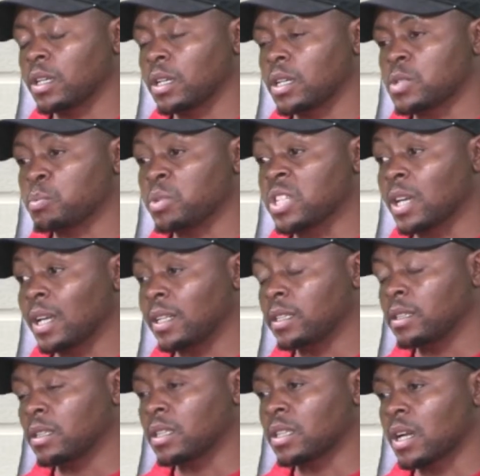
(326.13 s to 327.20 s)
especially in
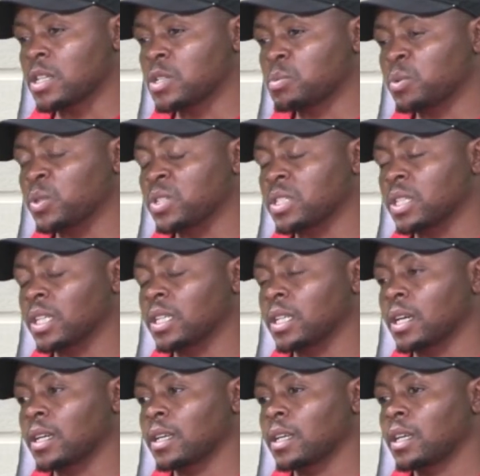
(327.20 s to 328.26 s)
the transport sector,